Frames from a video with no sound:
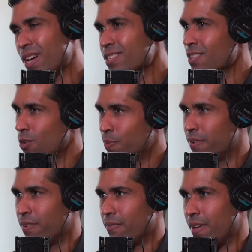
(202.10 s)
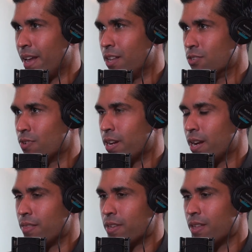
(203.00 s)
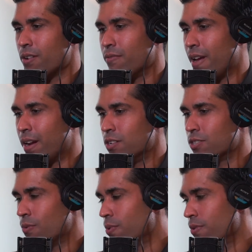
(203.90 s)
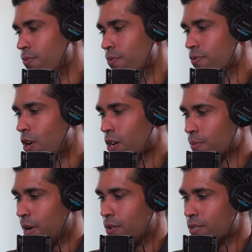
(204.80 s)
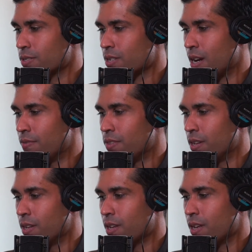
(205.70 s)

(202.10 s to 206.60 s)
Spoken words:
So that's a little bit of an advantage, right? And the other advantage that we've talked about is kind of the